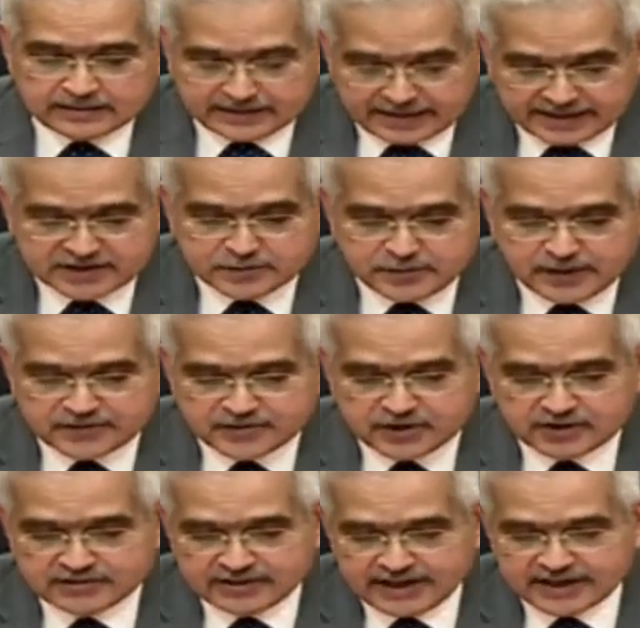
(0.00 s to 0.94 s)
Next
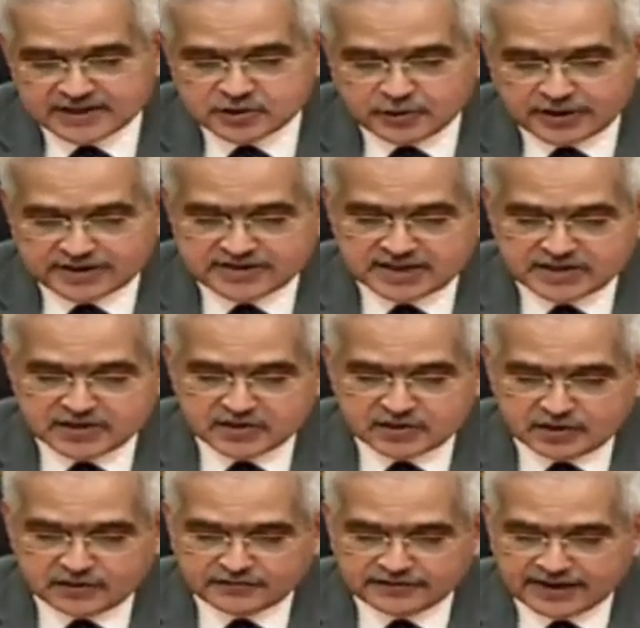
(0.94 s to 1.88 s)
measure relates to
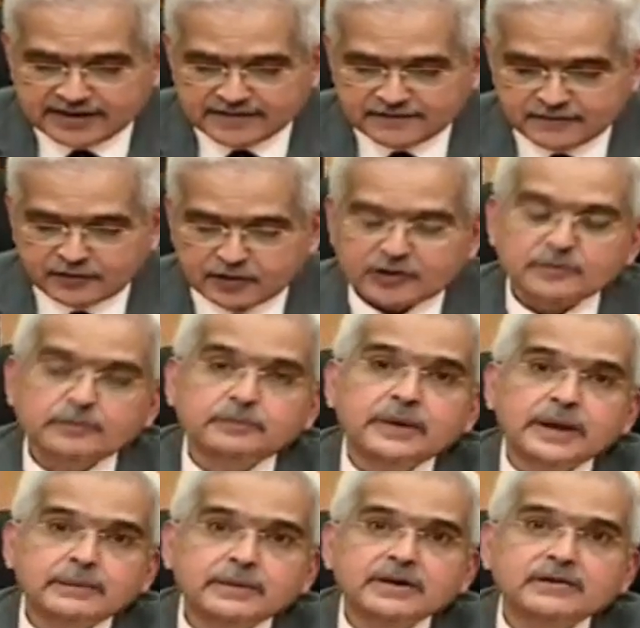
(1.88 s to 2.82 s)
extension of time for
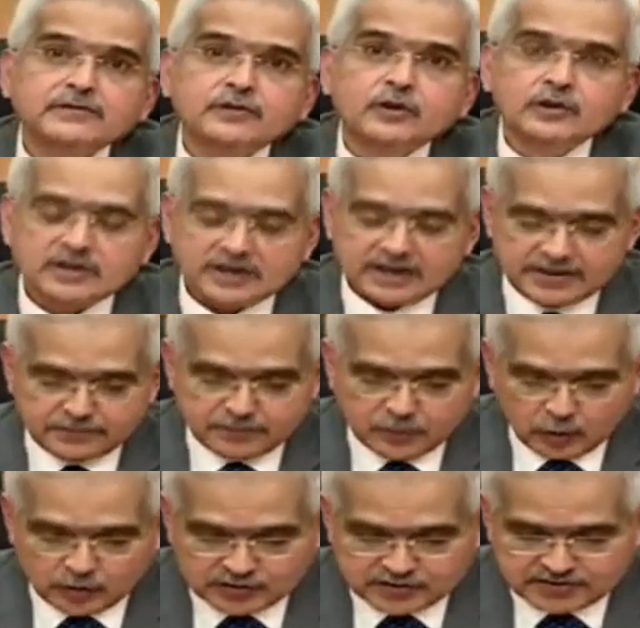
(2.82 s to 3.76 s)
payment for
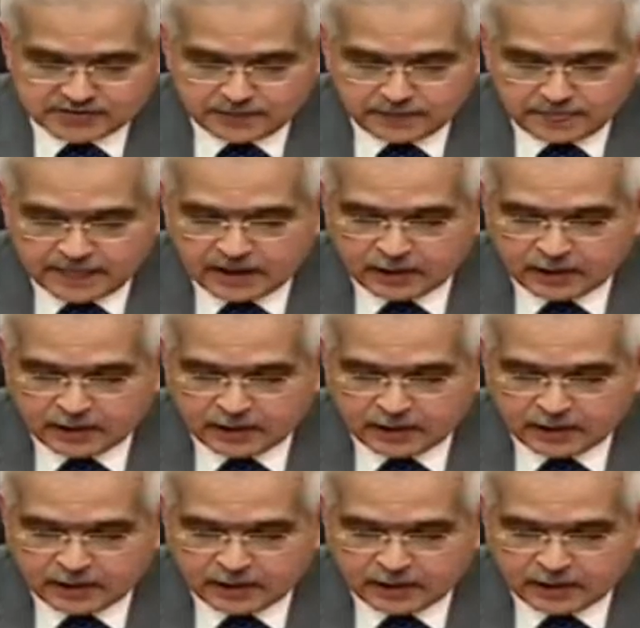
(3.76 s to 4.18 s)
imports.